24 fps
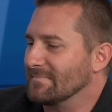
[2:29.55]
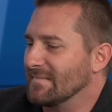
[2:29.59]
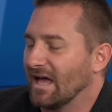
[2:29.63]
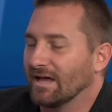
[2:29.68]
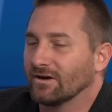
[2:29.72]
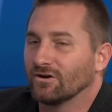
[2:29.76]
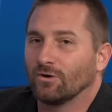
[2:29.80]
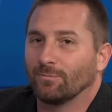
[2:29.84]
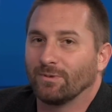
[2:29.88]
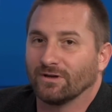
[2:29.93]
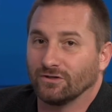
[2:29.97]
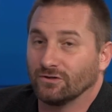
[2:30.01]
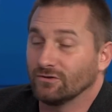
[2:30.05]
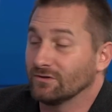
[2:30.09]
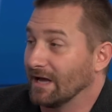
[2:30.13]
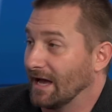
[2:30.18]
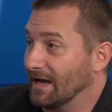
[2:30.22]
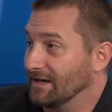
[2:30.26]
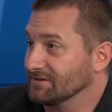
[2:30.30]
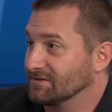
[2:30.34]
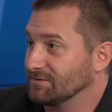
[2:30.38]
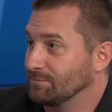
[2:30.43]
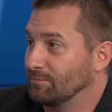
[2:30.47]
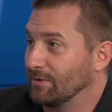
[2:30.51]
I don't know about you
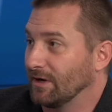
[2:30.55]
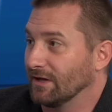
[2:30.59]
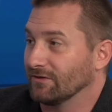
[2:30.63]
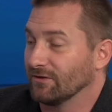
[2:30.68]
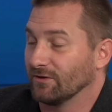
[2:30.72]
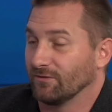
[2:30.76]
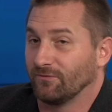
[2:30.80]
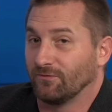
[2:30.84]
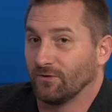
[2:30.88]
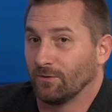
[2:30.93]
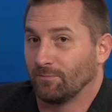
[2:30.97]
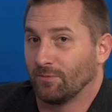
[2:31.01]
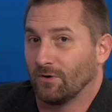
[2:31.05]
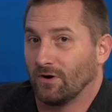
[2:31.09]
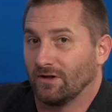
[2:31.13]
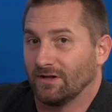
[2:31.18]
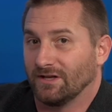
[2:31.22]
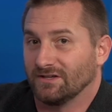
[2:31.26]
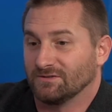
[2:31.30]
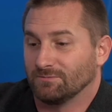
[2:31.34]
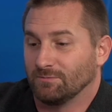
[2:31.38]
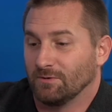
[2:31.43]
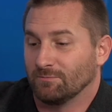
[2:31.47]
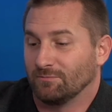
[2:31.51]
guys, but the football
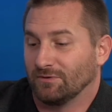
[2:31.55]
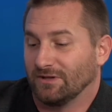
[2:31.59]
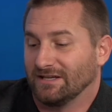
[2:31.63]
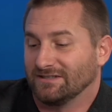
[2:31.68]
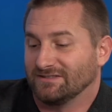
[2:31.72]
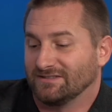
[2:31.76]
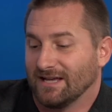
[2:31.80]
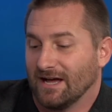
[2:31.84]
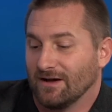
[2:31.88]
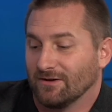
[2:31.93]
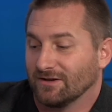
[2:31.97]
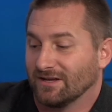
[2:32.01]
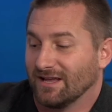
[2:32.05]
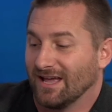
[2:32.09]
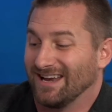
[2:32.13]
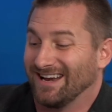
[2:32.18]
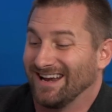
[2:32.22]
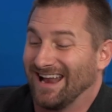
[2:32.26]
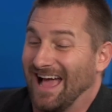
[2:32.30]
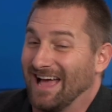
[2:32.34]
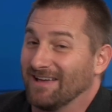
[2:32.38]
has been placed out again.